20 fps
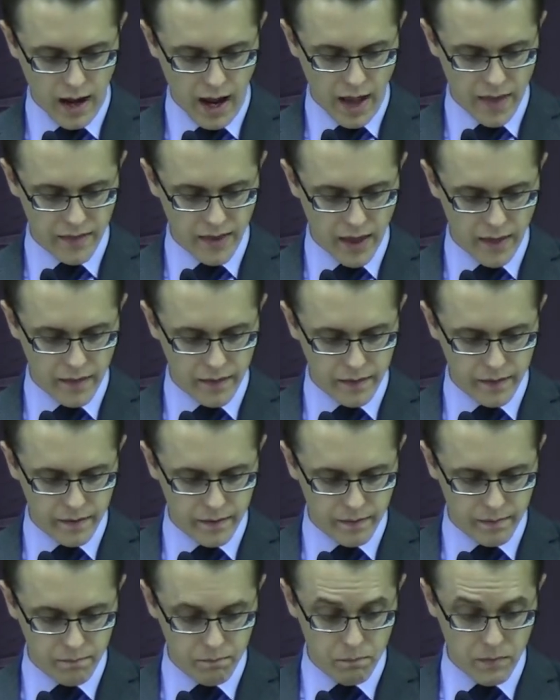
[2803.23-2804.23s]
and that
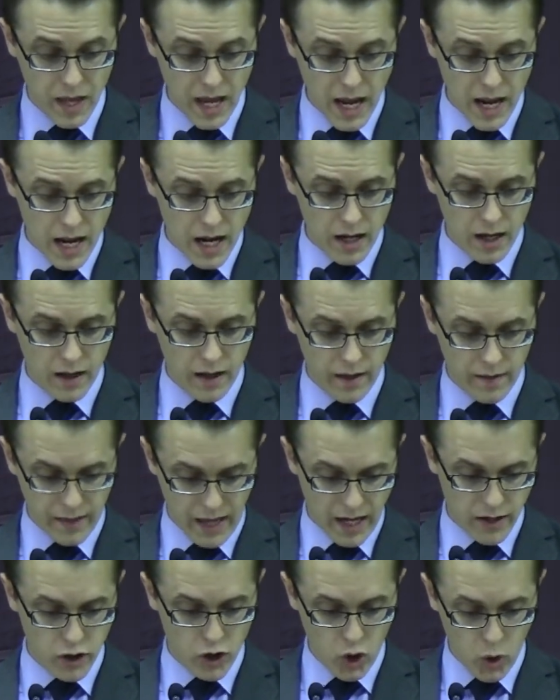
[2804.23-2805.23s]
they
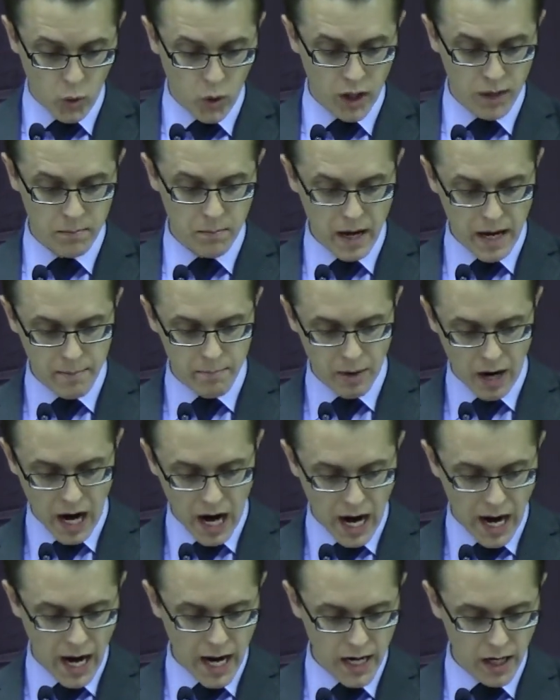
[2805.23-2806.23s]
that no one may
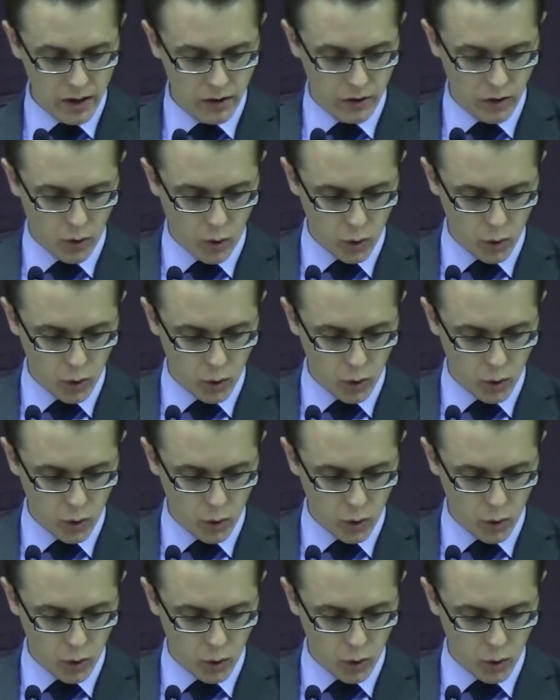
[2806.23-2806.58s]
buy